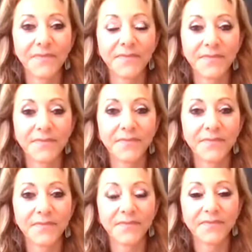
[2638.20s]

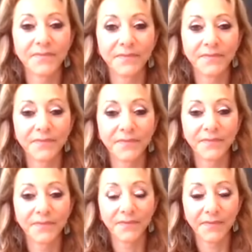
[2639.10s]

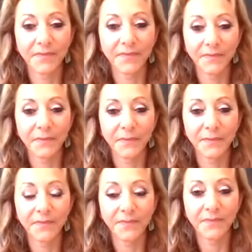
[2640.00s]

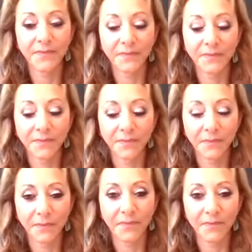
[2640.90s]

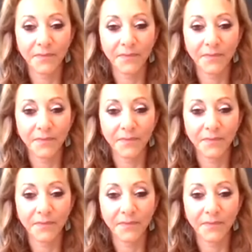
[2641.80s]
This person isn't speaking.